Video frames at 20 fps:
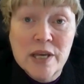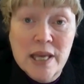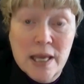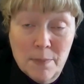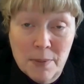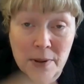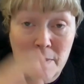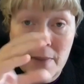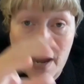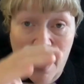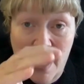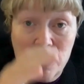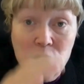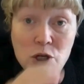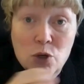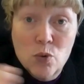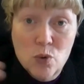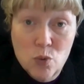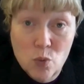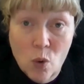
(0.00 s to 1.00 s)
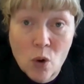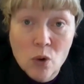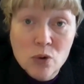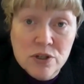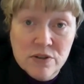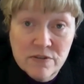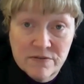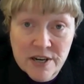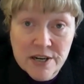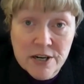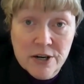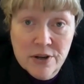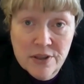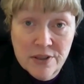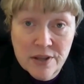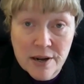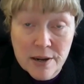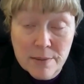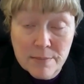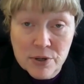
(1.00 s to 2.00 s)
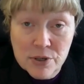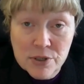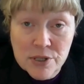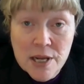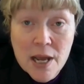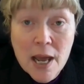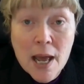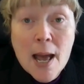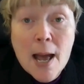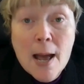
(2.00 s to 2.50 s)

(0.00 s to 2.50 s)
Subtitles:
keep in mind you would want to vary the numbers,